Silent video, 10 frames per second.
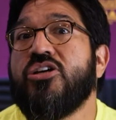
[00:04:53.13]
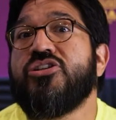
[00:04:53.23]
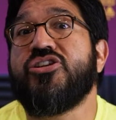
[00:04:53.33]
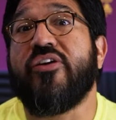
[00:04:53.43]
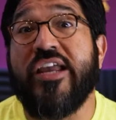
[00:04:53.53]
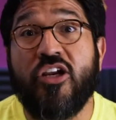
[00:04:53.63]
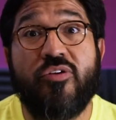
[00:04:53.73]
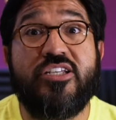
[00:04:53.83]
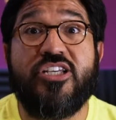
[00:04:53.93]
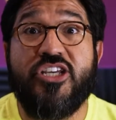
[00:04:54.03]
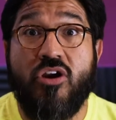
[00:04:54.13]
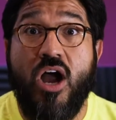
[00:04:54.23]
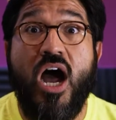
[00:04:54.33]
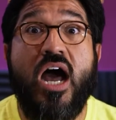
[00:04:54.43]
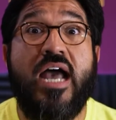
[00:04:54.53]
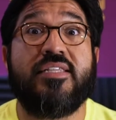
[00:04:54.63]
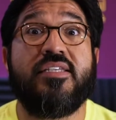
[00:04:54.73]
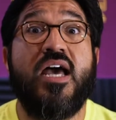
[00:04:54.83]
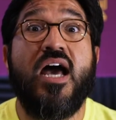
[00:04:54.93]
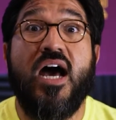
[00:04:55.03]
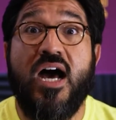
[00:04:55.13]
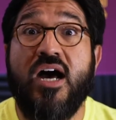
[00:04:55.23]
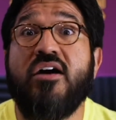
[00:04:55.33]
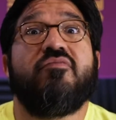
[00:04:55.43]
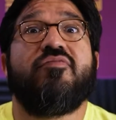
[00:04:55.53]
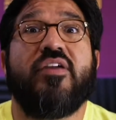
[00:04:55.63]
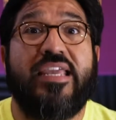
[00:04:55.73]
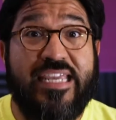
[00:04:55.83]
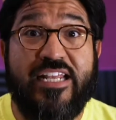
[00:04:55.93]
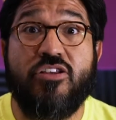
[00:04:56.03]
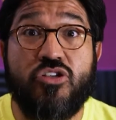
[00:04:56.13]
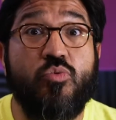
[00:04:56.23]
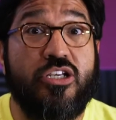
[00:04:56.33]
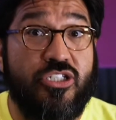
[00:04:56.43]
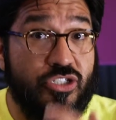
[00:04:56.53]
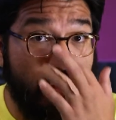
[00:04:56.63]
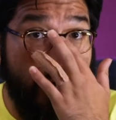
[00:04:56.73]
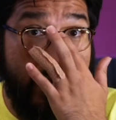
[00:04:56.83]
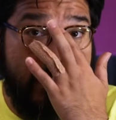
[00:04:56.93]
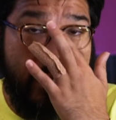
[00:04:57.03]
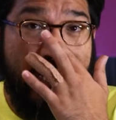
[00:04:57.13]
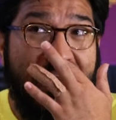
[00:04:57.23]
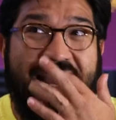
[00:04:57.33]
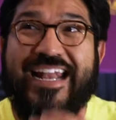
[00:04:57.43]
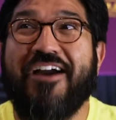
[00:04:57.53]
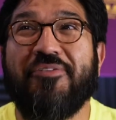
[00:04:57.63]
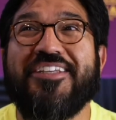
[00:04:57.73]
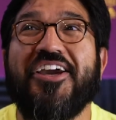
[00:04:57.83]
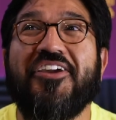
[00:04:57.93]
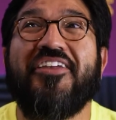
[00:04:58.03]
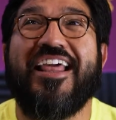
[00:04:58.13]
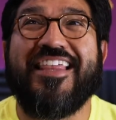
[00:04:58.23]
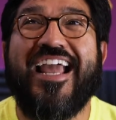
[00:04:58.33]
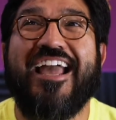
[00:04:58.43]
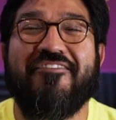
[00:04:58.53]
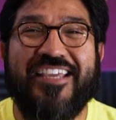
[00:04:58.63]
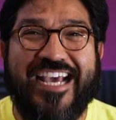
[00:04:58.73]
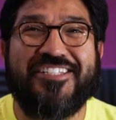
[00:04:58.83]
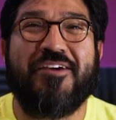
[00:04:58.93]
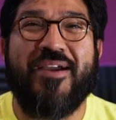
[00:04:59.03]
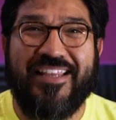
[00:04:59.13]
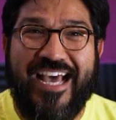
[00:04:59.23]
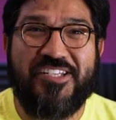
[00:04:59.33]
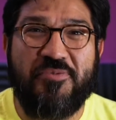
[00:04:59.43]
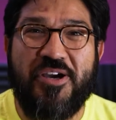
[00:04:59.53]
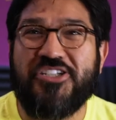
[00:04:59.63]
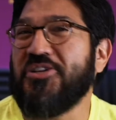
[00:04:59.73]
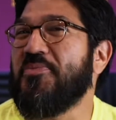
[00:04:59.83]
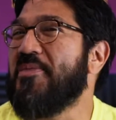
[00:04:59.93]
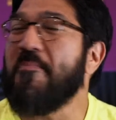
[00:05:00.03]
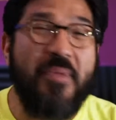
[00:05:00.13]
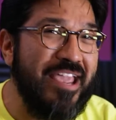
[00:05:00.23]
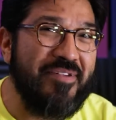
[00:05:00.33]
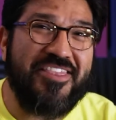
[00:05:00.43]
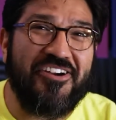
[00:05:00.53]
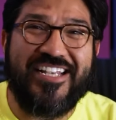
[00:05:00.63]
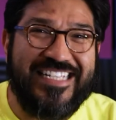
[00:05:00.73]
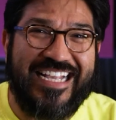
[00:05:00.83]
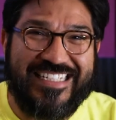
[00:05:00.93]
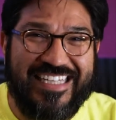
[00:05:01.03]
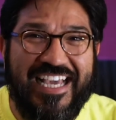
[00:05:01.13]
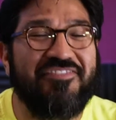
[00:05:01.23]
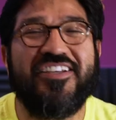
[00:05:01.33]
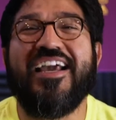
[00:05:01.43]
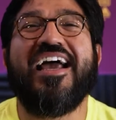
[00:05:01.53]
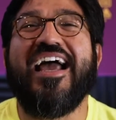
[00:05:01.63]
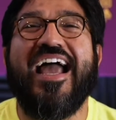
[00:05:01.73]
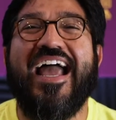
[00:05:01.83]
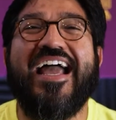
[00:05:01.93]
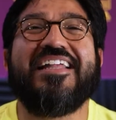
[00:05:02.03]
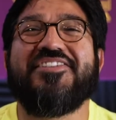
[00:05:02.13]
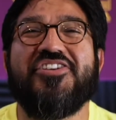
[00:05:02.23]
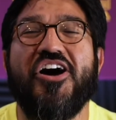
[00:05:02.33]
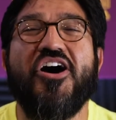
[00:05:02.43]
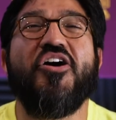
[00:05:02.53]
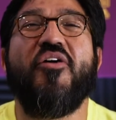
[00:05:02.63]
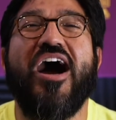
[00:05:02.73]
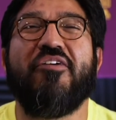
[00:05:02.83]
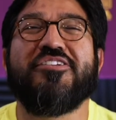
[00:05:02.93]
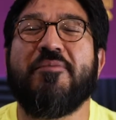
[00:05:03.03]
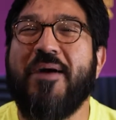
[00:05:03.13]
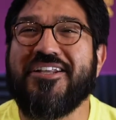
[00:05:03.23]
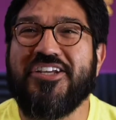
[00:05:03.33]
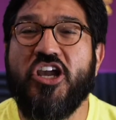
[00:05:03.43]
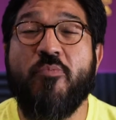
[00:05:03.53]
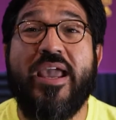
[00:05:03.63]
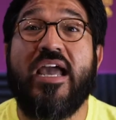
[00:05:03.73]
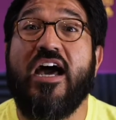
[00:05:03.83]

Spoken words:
So you're increasing your odds of getting those questions correct. And I will tell you that I think I guessed on my last question with maybe 30 seconds left. And so I was about to go make